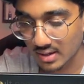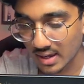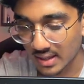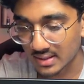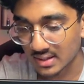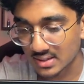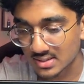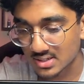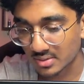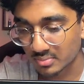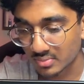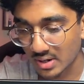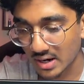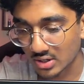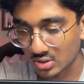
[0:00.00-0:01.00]
and then some
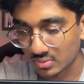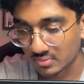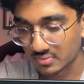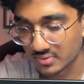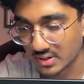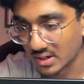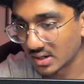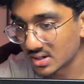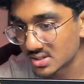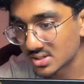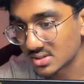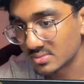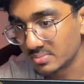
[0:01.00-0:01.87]
random figures,